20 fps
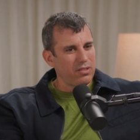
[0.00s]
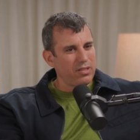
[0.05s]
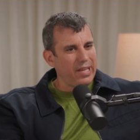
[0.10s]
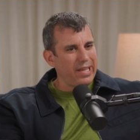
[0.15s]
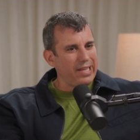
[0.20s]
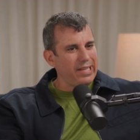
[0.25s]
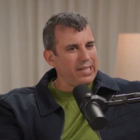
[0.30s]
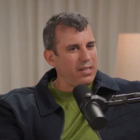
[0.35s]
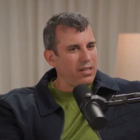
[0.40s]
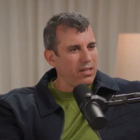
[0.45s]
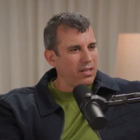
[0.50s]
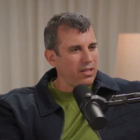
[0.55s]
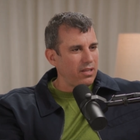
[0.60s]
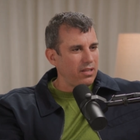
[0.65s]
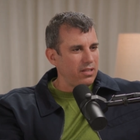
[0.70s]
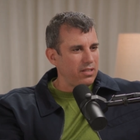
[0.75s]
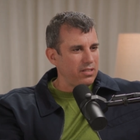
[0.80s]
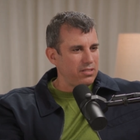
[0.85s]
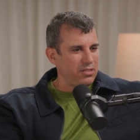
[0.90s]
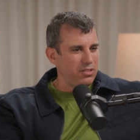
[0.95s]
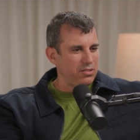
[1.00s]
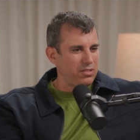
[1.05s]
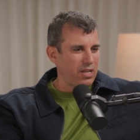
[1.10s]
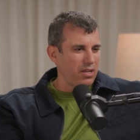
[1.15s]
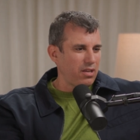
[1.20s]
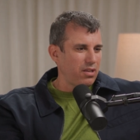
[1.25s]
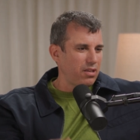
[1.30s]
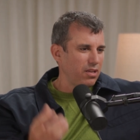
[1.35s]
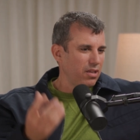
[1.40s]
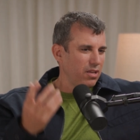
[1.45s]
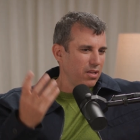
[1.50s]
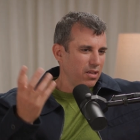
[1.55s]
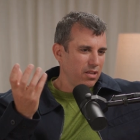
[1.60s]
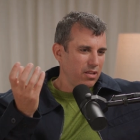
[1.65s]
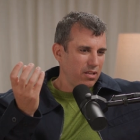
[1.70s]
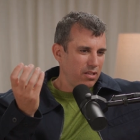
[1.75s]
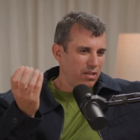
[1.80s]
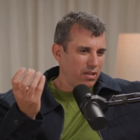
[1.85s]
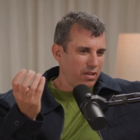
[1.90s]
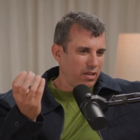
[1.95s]
the idea is you take,
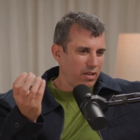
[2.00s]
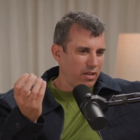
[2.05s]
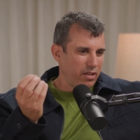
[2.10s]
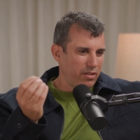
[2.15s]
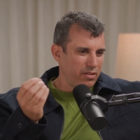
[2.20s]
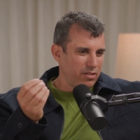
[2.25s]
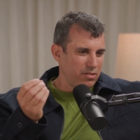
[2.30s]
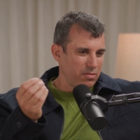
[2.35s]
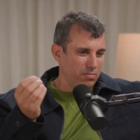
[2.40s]
there's